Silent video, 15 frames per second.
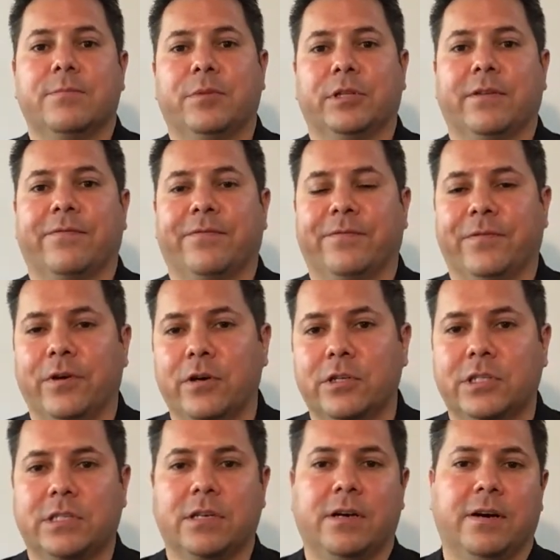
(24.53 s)
But the
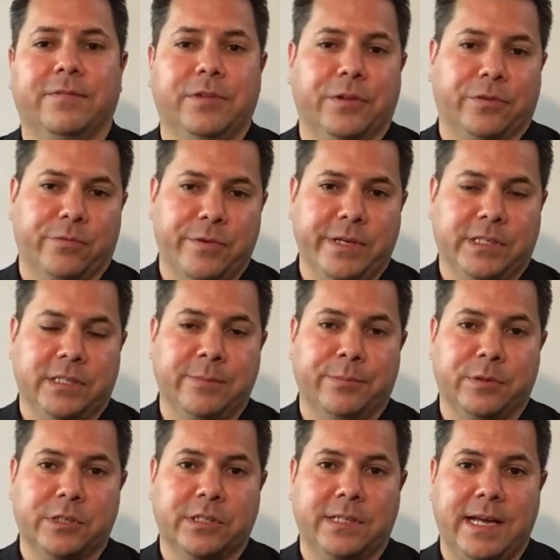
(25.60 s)
first of the 3
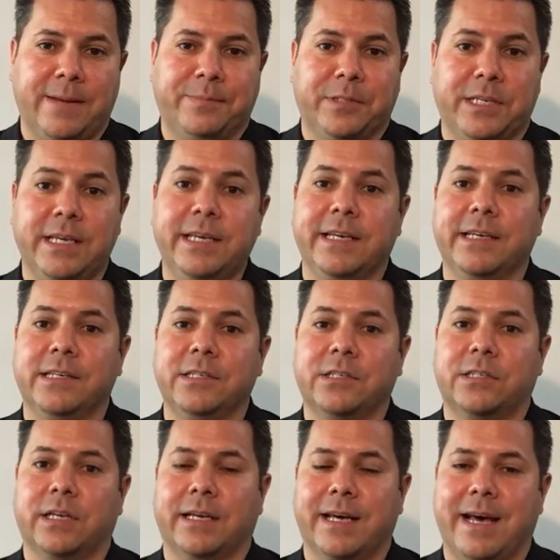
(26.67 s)
simple steps
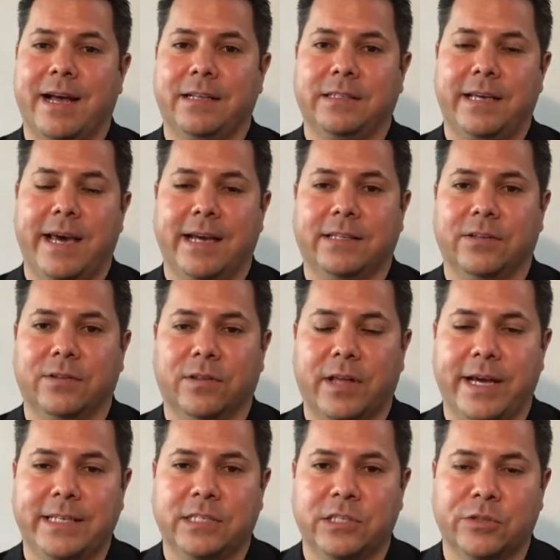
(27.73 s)
is to contact a
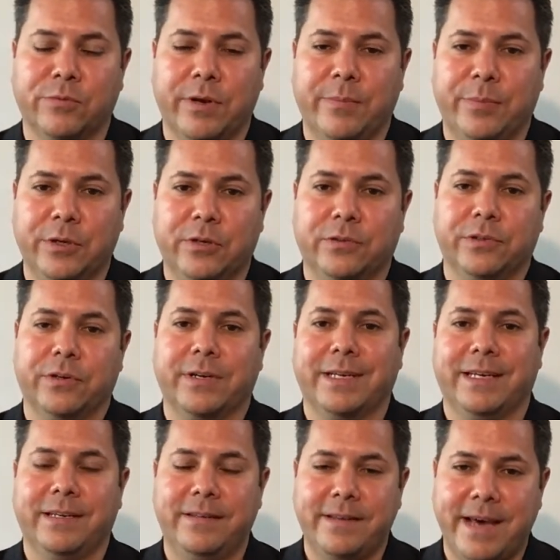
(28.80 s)
licensed rebuilder.
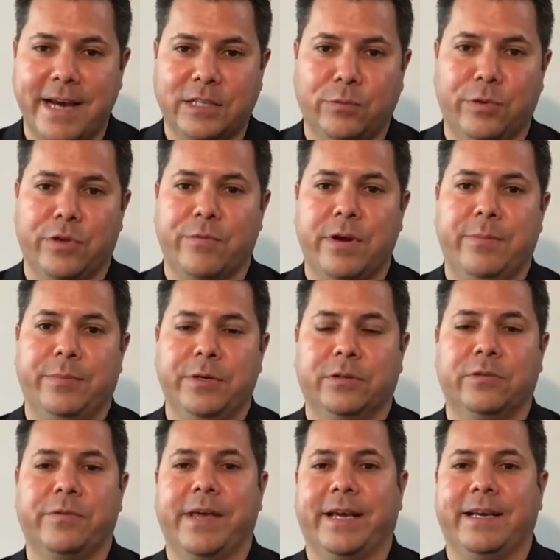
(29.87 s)
Connect with a
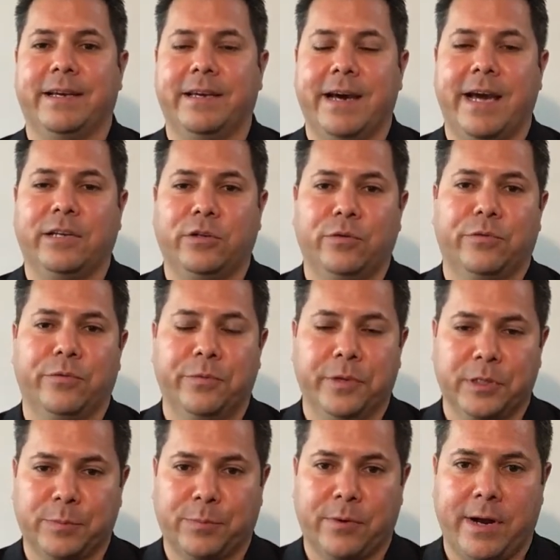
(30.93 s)
rebuilder that can guide you through
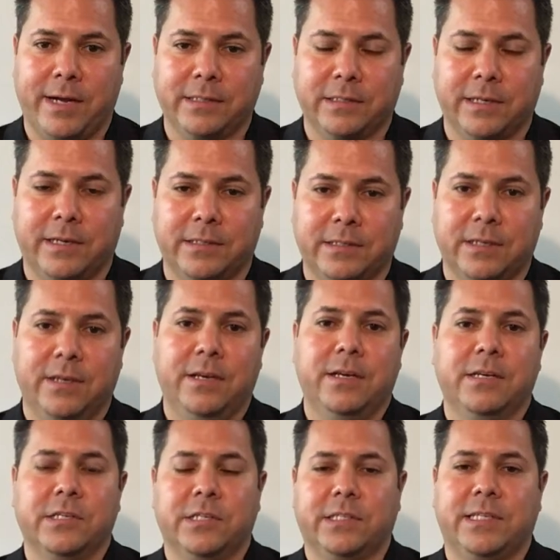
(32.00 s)
this process.
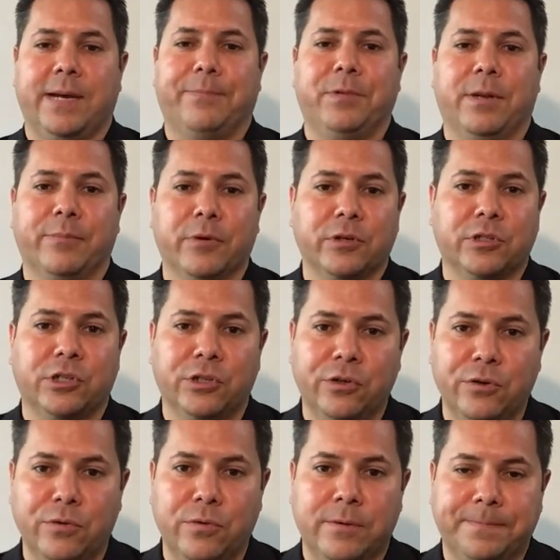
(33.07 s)
Step number
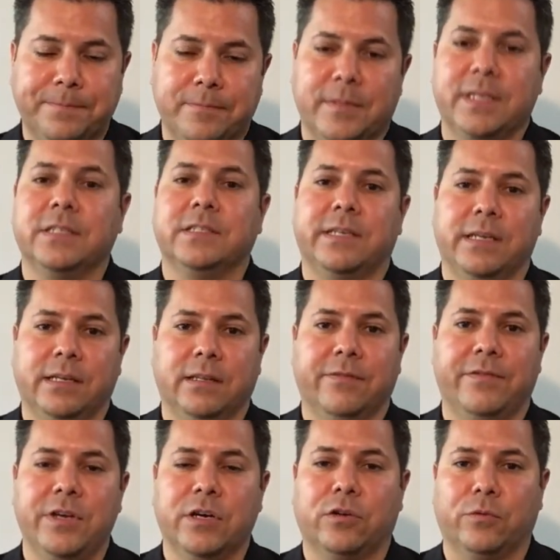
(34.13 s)
2 is getting the
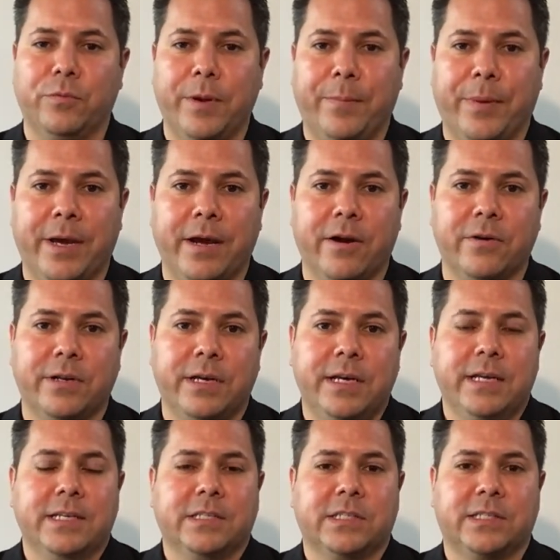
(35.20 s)
vehicle repaired.
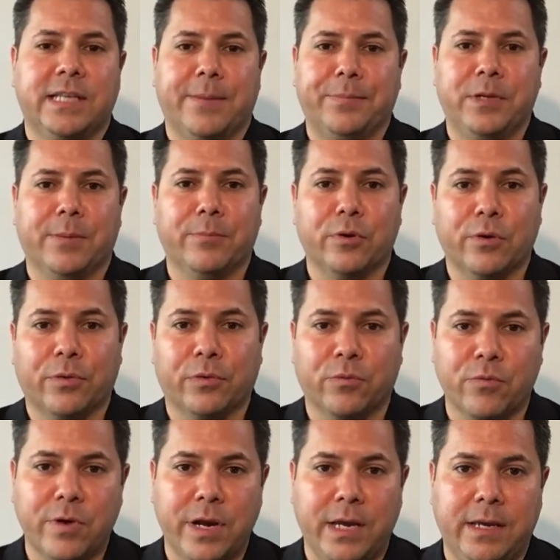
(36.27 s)
Step number
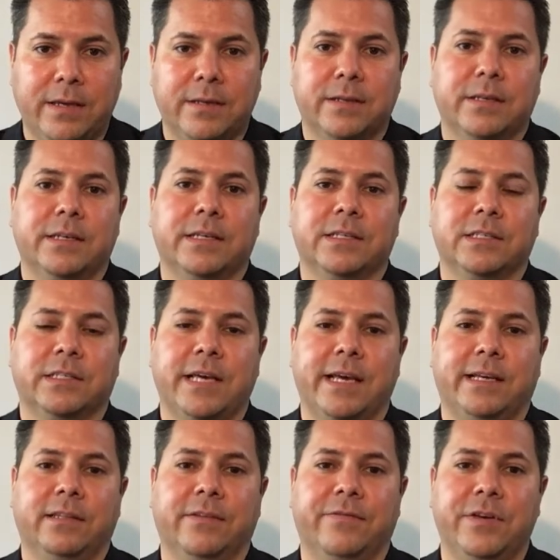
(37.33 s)
3 is
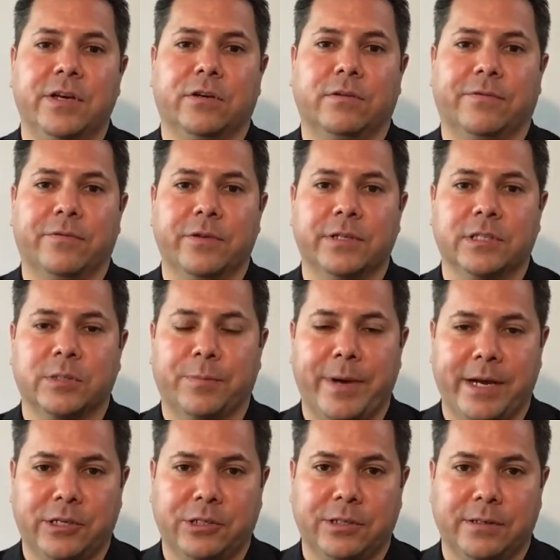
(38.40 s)
taking the vehicle for
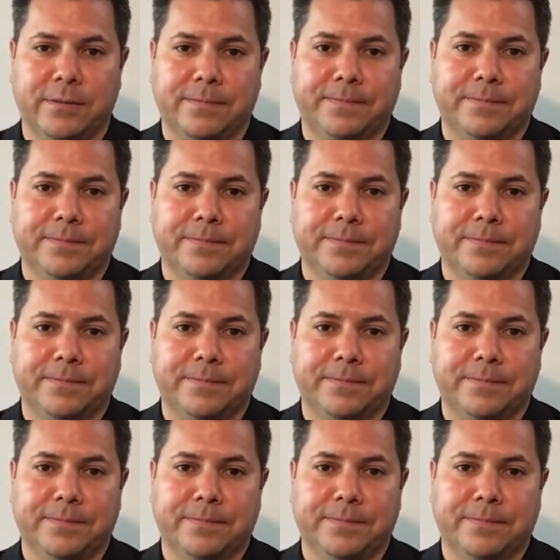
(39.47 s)
inspection.